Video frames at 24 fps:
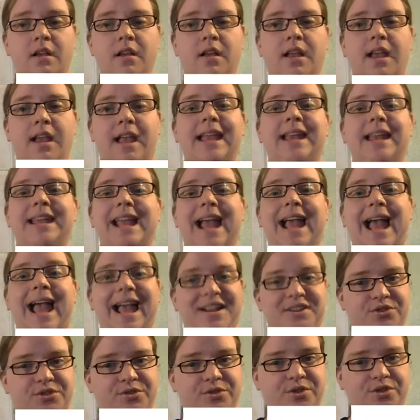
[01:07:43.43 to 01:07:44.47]
any
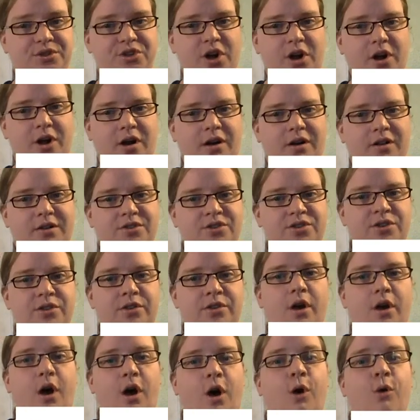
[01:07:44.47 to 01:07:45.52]
extra charge
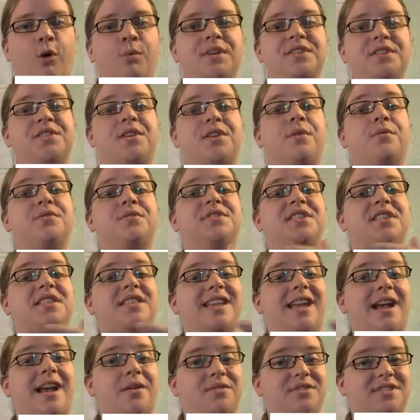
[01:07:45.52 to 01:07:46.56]
always goes to
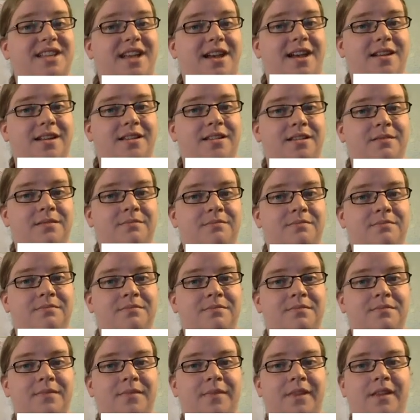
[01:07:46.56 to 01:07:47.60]
the outside.
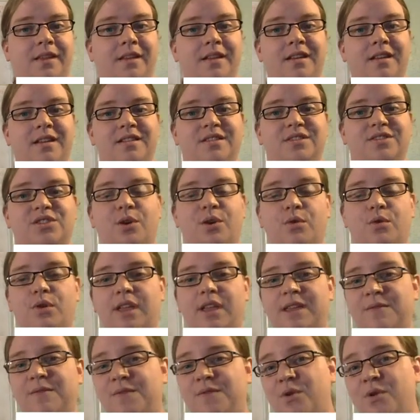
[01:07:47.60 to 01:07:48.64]
So
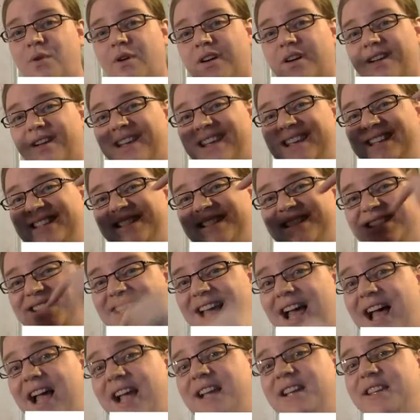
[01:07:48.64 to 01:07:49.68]
if you are
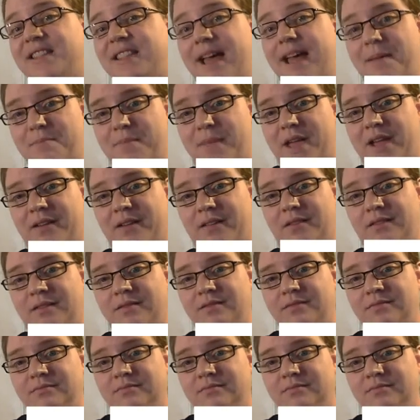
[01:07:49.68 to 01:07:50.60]
inside that metal,